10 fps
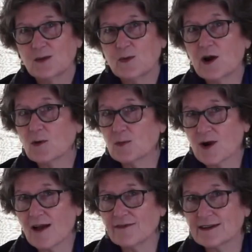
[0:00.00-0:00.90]
We are
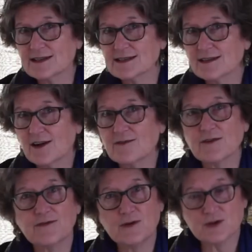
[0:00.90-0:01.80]
prophets of a
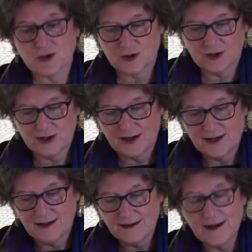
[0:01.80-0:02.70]
future
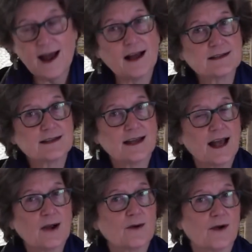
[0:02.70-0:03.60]
not
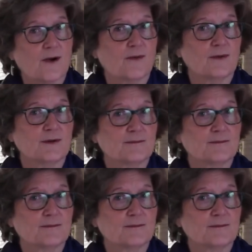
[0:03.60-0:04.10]
our own.